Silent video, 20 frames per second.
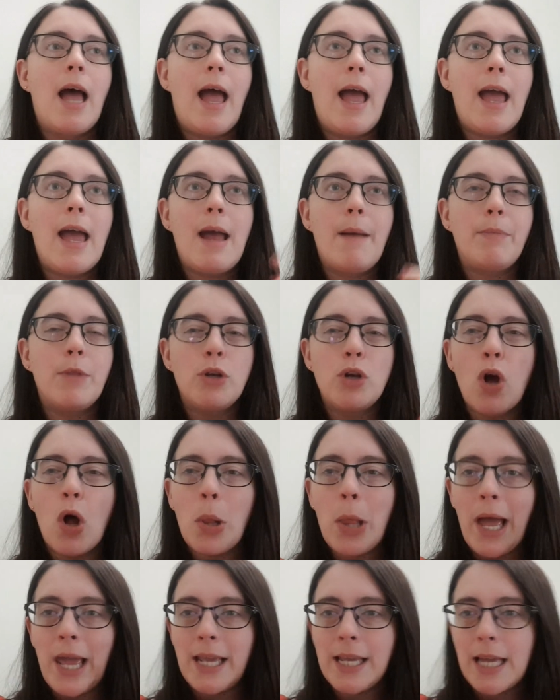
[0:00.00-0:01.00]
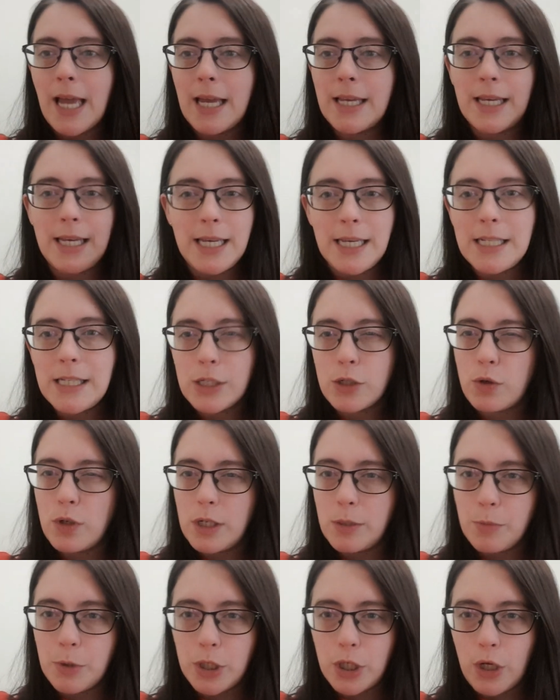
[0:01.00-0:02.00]
They're not like a kid's
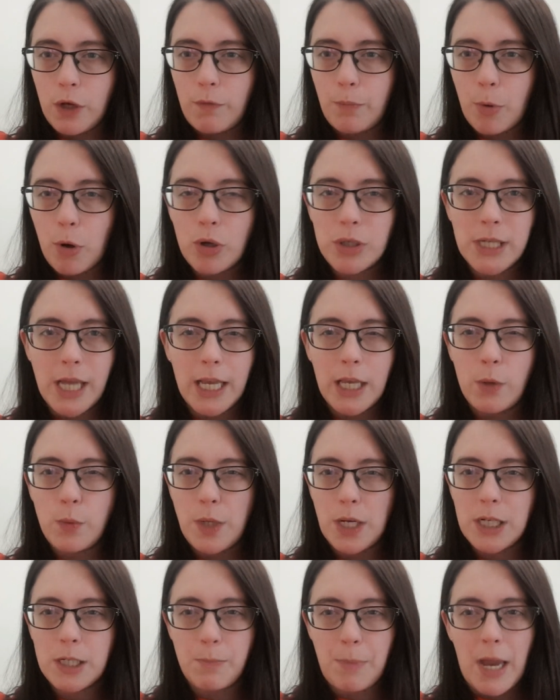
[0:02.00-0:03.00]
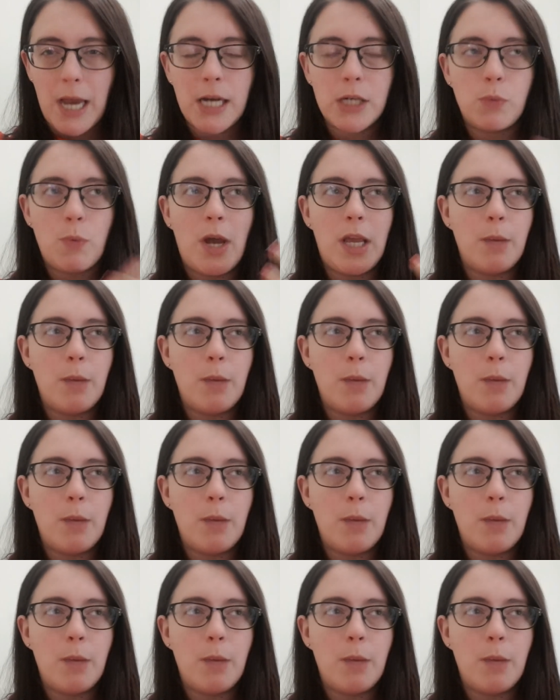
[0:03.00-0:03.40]
Christmas Eve box like you would expect,